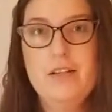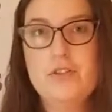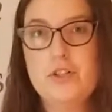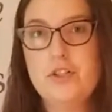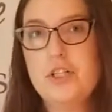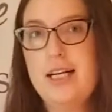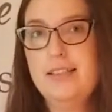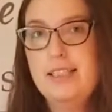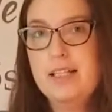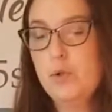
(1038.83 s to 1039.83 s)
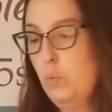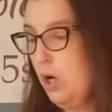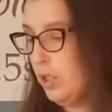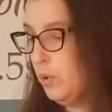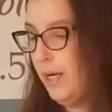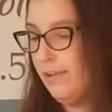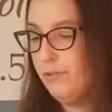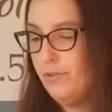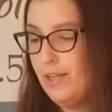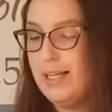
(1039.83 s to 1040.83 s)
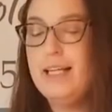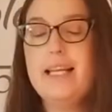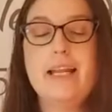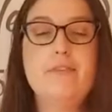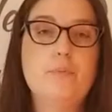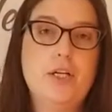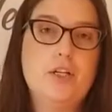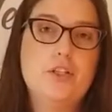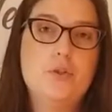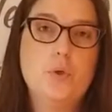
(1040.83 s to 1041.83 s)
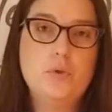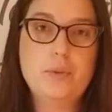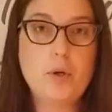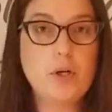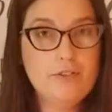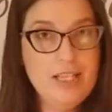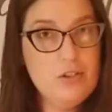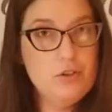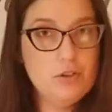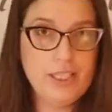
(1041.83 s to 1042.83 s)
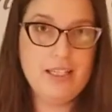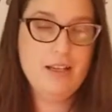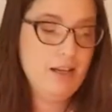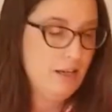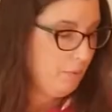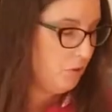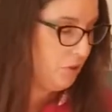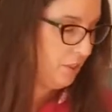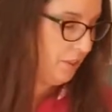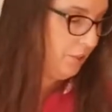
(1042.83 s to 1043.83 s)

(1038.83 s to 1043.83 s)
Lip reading: So your child doesn't walk away thinking Native Americans were only part of history, but they're still